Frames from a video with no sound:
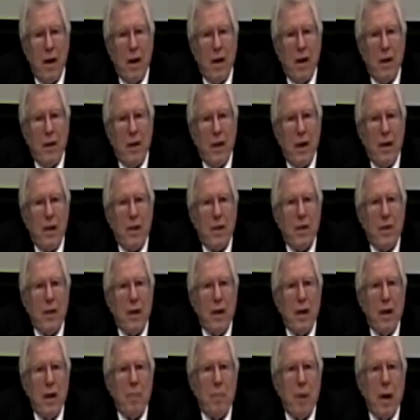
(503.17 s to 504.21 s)
These
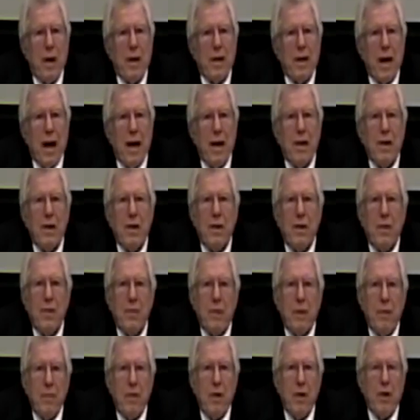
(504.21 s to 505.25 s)
three partite
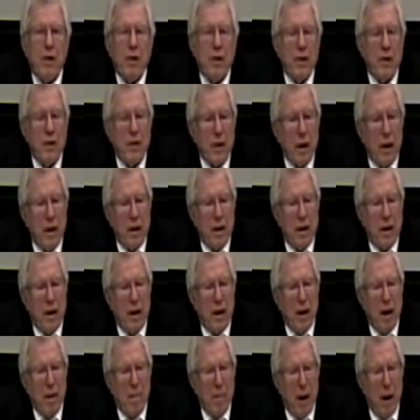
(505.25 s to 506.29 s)
divisions suddenly
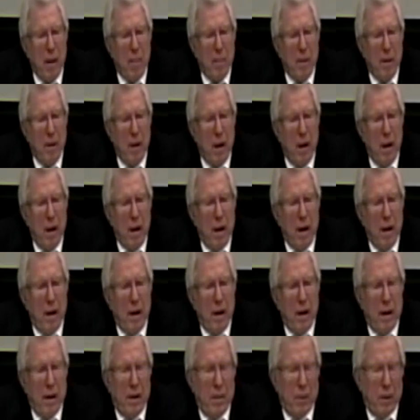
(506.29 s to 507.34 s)
came up. Uh,
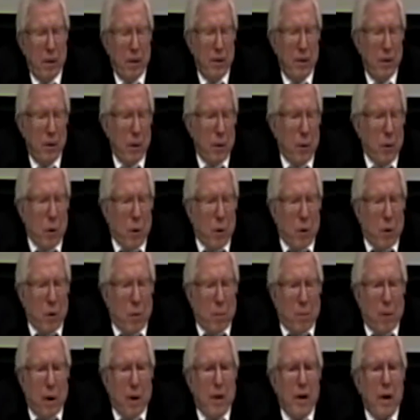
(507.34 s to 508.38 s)
it was
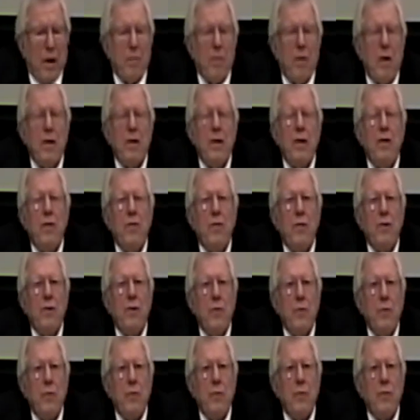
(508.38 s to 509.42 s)
new, but it was
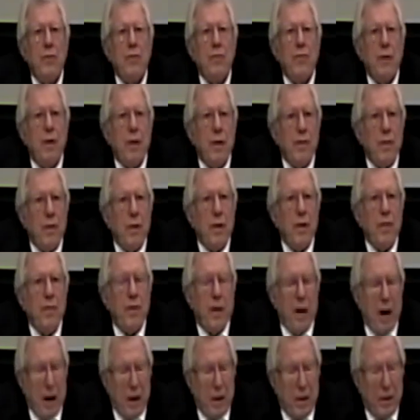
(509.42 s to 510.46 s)
introduced very, very
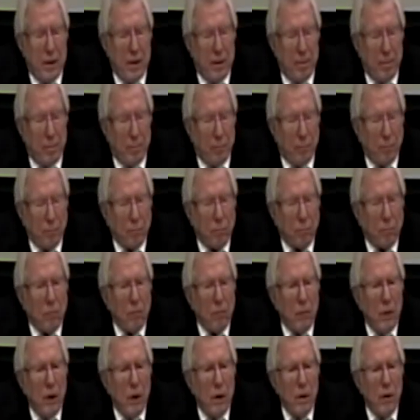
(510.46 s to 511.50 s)
fast.
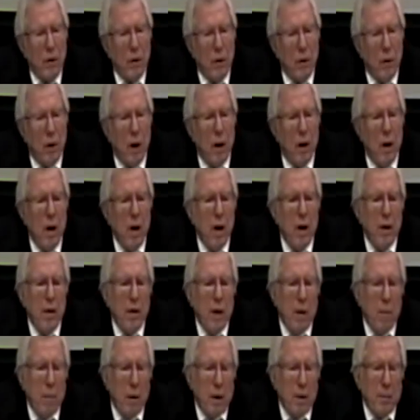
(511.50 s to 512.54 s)
So uh,
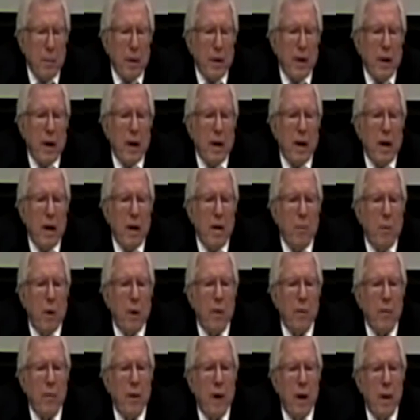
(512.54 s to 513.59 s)
there was particularly
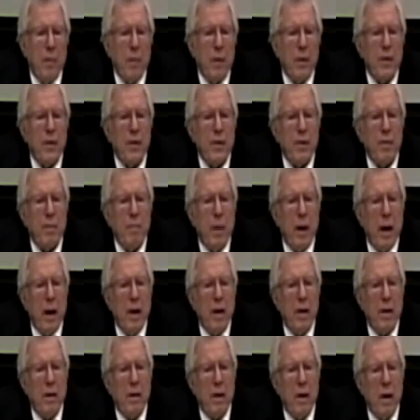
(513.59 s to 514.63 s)
one famous
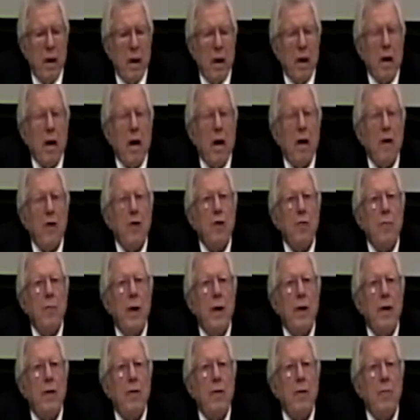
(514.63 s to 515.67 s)
man, Carl
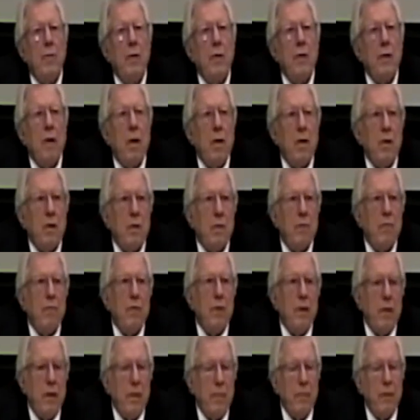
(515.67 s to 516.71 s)
Schmitt, who is also
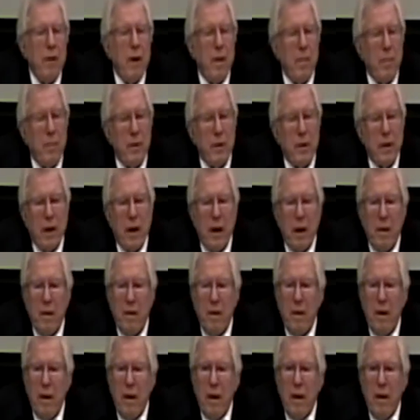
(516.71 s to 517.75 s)
very famous
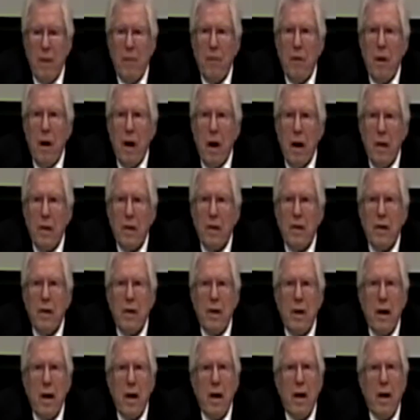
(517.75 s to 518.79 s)
again for us
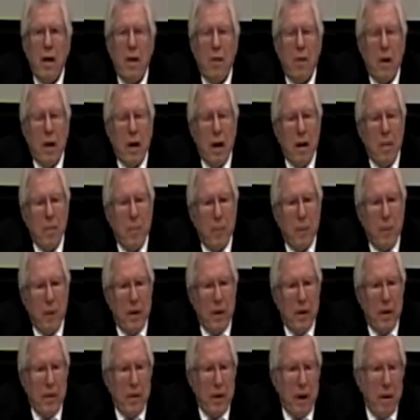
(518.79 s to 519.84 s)
today. Our
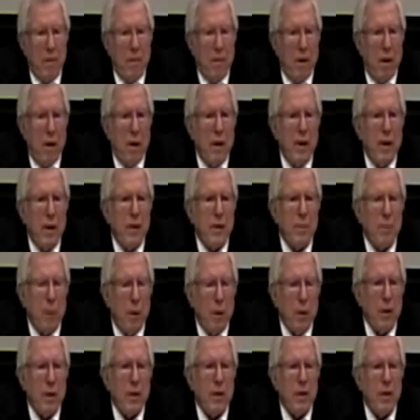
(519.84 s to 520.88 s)
libraries have all his
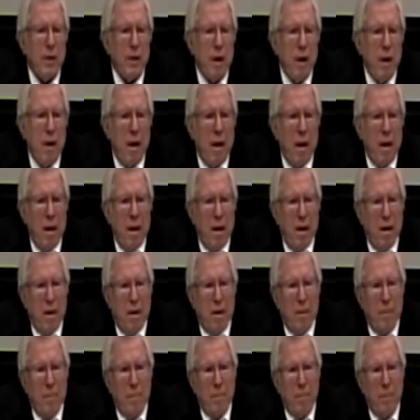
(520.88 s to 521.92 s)
books.
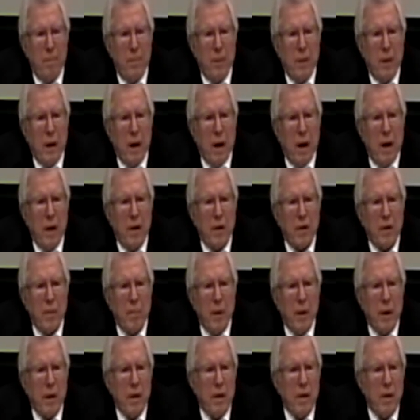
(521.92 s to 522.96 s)
Um, Carl
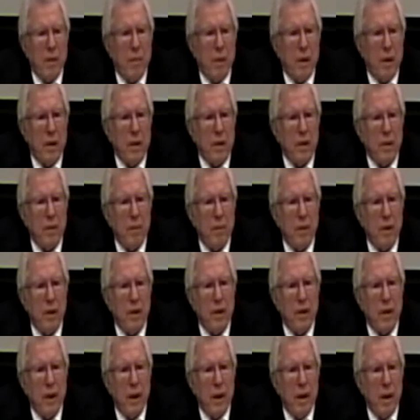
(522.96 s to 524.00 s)
Schmitt was
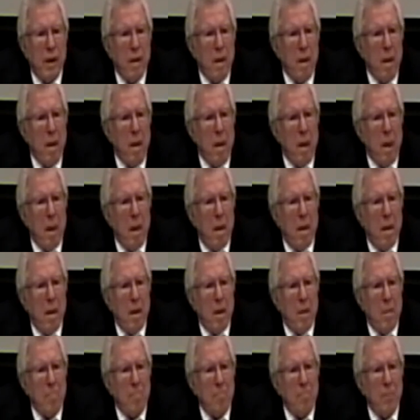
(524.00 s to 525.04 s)
originally
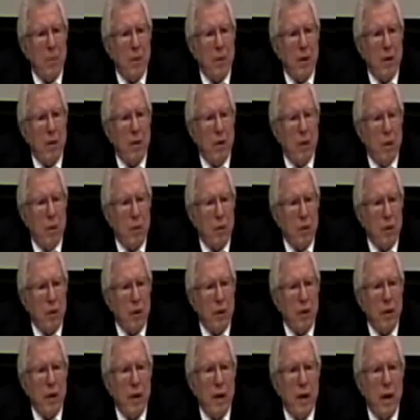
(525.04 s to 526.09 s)
um,
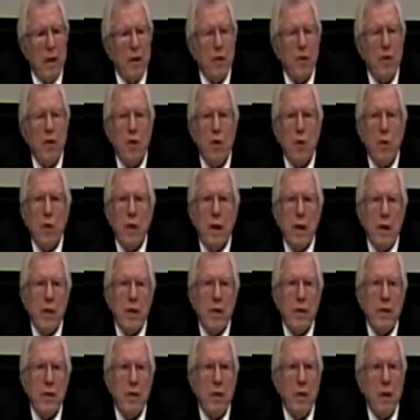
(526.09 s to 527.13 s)
theologian and a
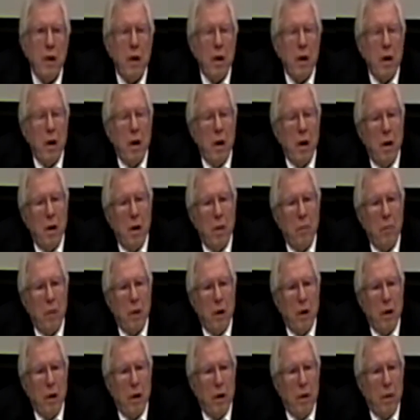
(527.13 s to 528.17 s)
jurist, uh,
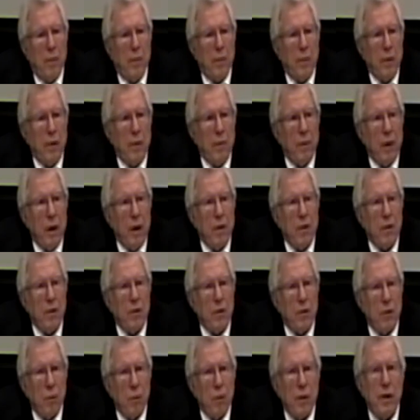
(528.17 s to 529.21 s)
one of the
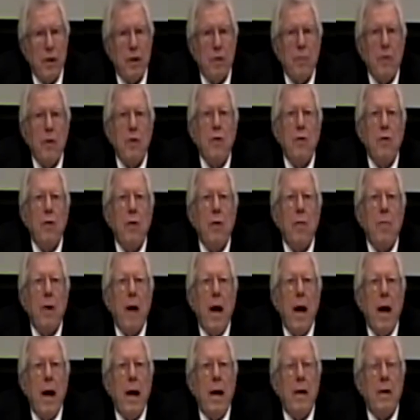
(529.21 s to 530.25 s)
greatest jurists which Europe
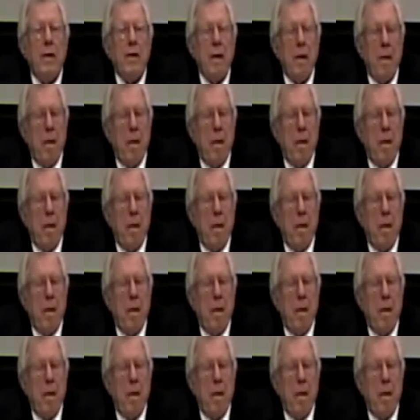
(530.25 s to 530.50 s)
had,